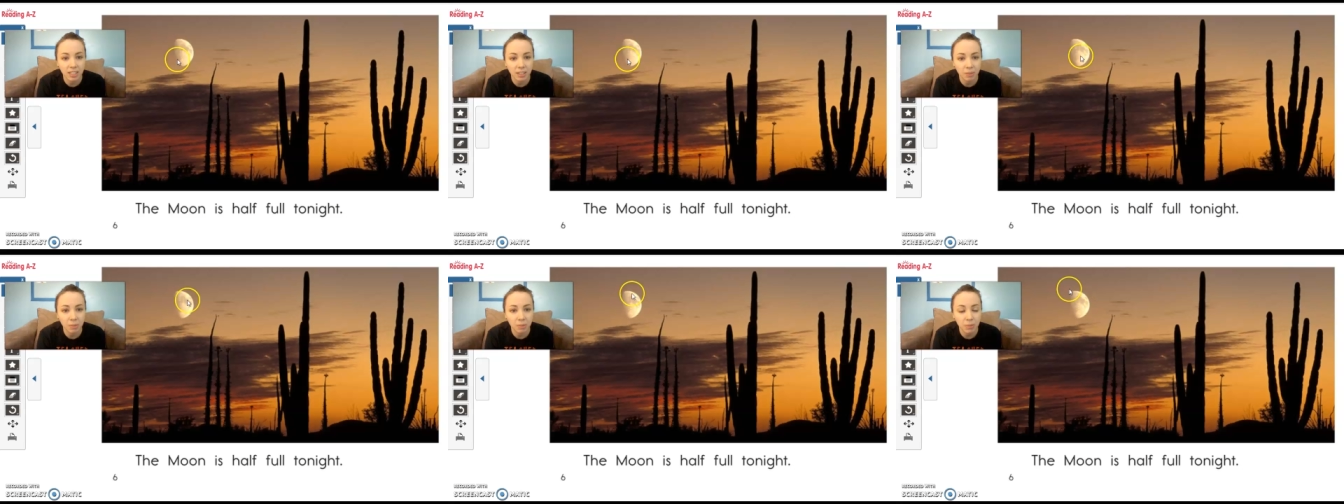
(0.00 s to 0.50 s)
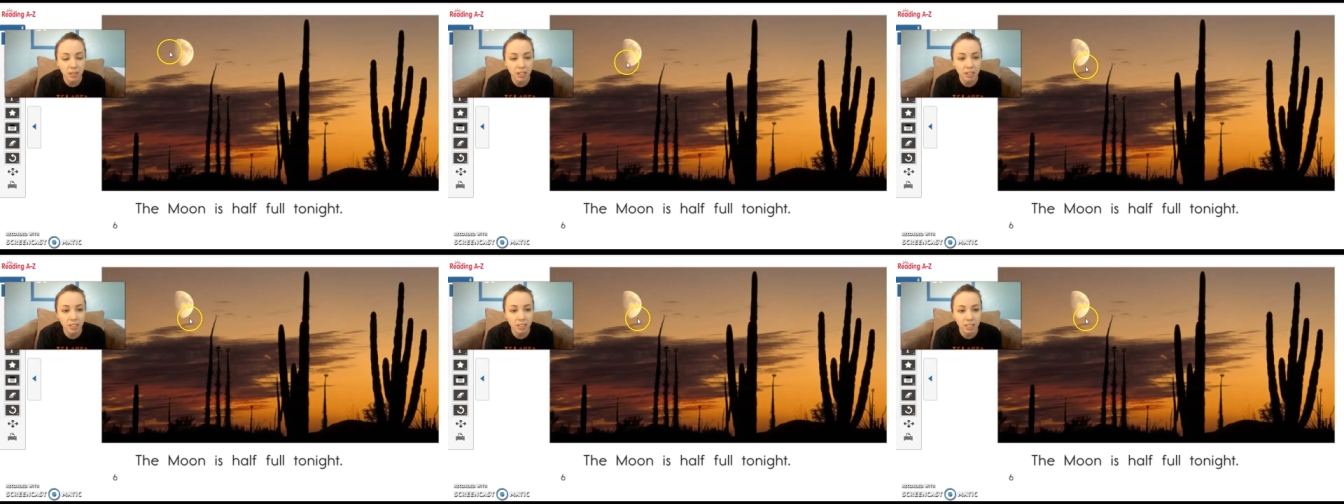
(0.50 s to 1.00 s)
a little bit
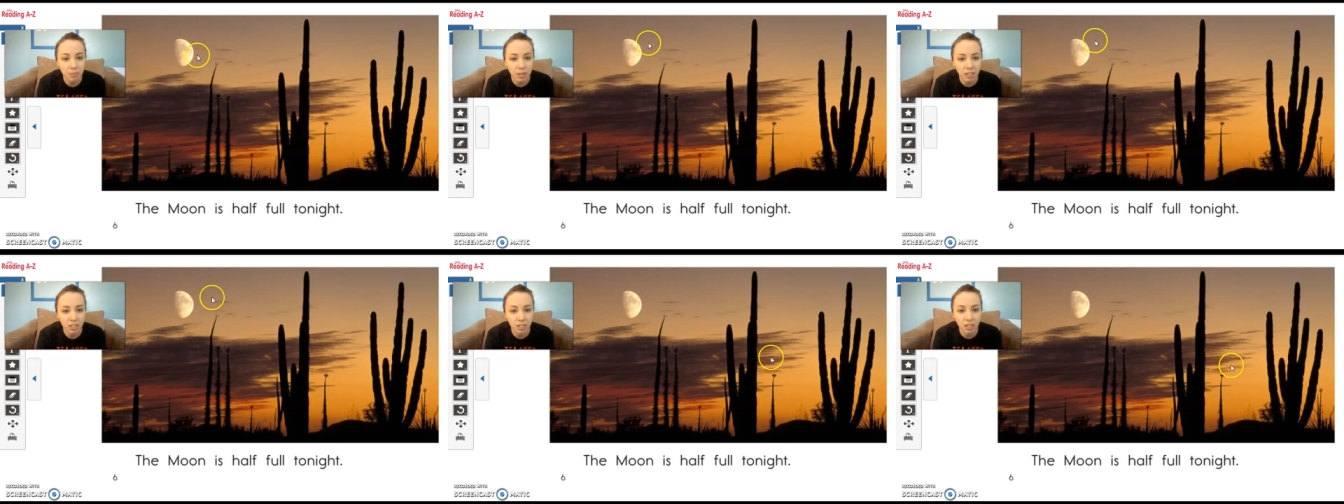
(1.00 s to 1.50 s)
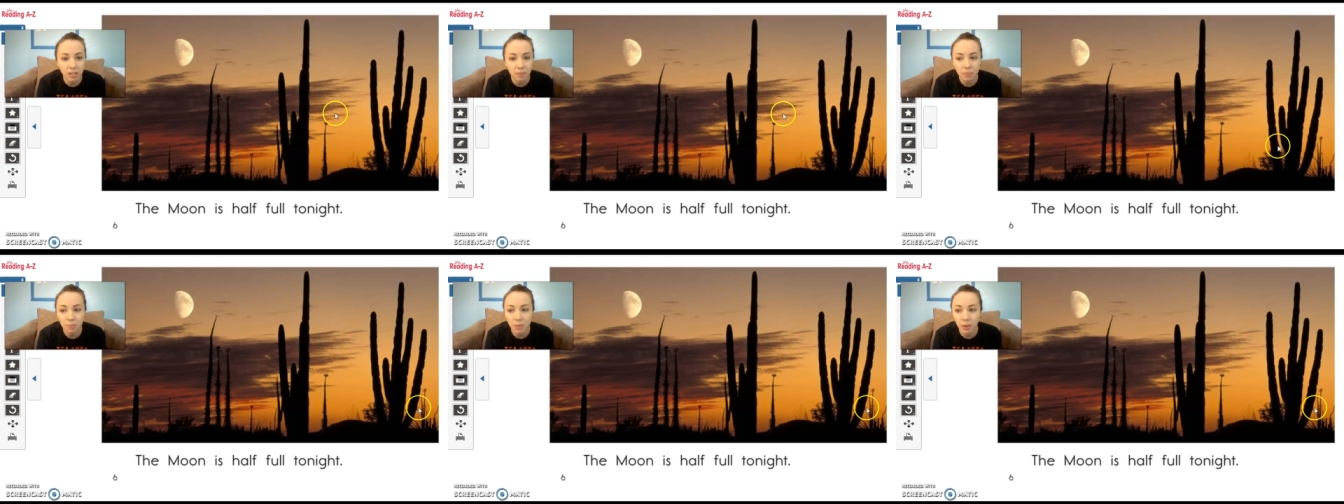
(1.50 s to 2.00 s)
bigger in this picture,
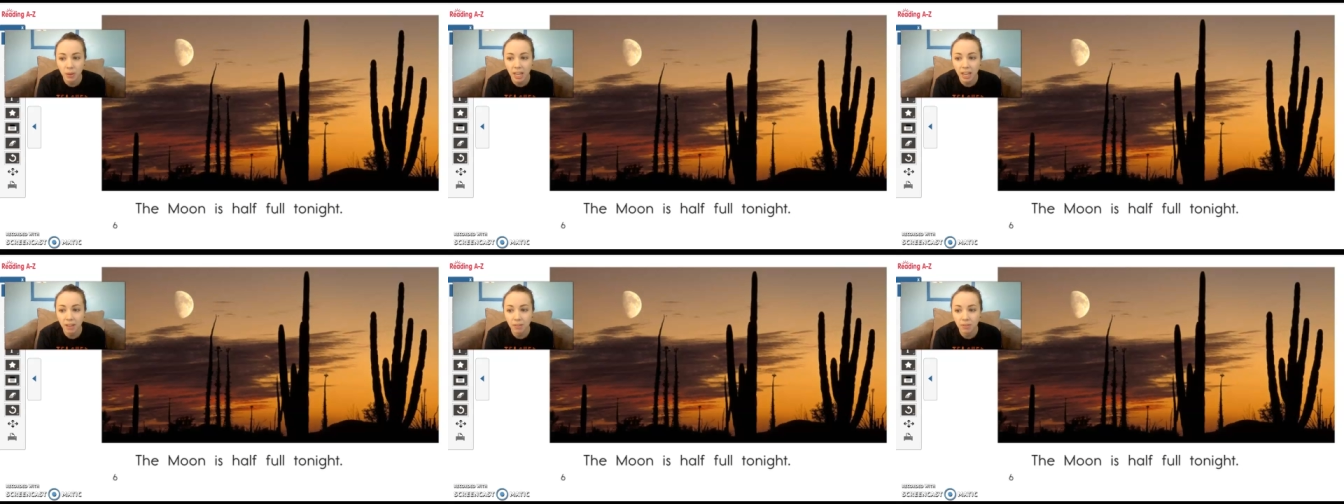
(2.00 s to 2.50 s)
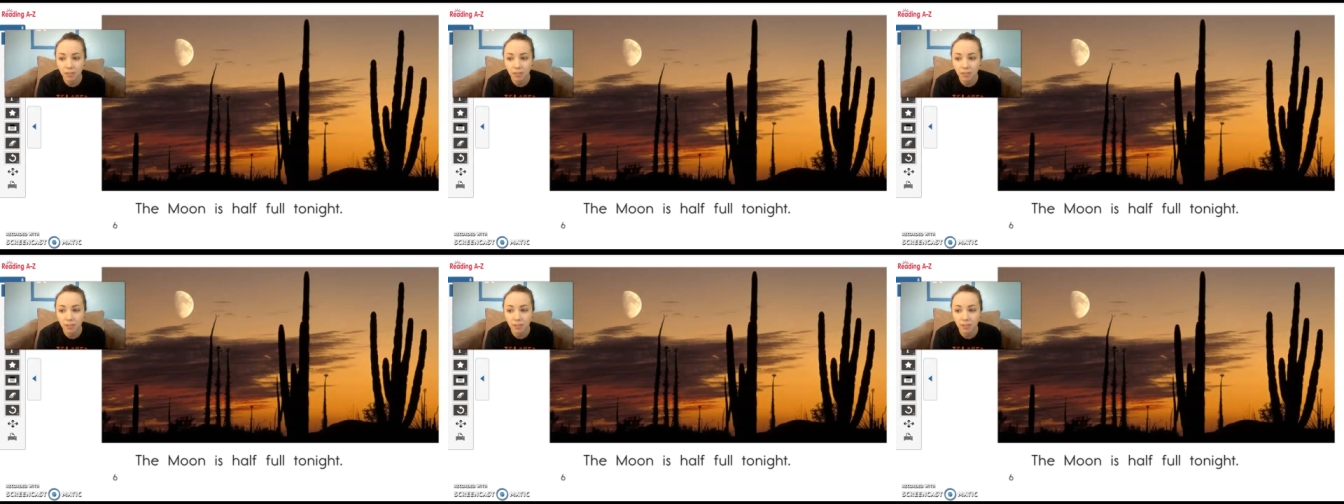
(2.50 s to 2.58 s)
about half